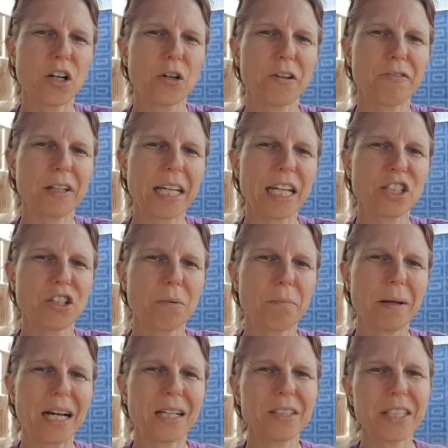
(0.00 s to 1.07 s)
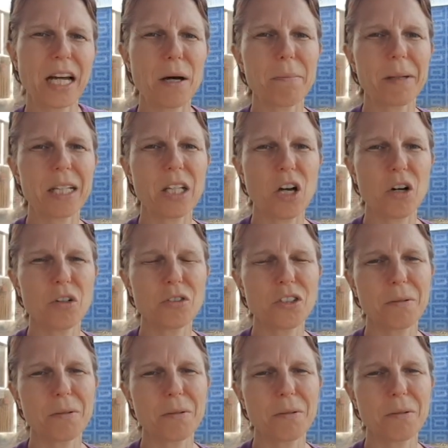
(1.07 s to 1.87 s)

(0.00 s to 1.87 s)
notification bell down below